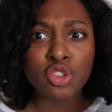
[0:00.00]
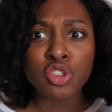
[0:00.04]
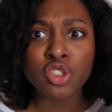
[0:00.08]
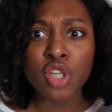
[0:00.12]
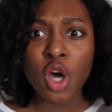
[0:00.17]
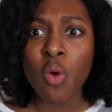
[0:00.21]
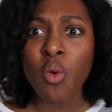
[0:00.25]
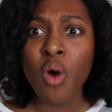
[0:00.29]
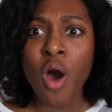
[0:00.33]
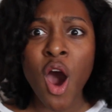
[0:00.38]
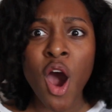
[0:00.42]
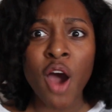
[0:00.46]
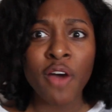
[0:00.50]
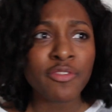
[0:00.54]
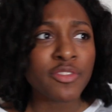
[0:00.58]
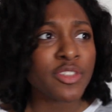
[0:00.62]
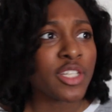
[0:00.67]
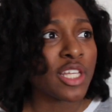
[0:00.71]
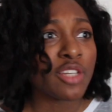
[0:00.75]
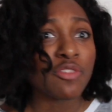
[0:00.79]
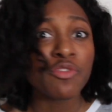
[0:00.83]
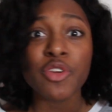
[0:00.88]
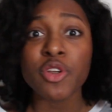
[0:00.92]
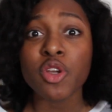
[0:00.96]
so
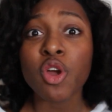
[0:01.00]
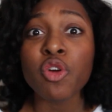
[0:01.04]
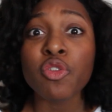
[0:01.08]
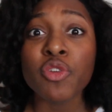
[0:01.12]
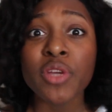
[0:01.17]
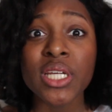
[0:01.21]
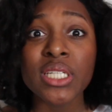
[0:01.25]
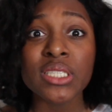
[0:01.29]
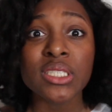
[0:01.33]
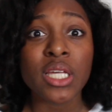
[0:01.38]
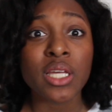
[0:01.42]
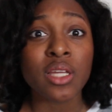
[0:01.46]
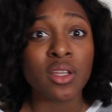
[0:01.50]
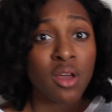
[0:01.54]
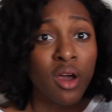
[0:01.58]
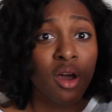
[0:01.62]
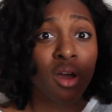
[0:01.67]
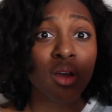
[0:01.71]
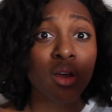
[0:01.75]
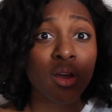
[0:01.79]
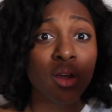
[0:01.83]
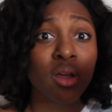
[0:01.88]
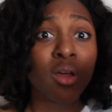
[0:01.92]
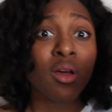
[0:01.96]
often for no reason.
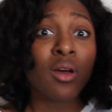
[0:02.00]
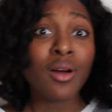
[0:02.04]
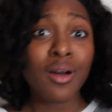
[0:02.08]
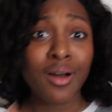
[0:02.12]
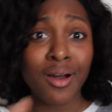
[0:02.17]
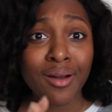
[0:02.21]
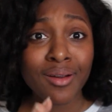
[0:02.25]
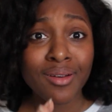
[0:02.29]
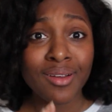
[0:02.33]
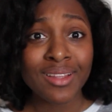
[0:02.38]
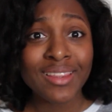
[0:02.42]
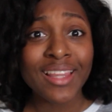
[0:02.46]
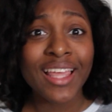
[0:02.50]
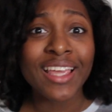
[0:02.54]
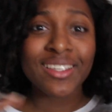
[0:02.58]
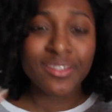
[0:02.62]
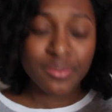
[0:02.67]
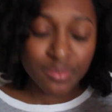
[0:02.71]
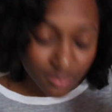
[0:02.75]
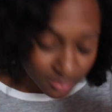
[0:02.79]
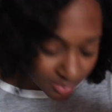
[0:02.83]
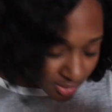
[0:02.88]
Like,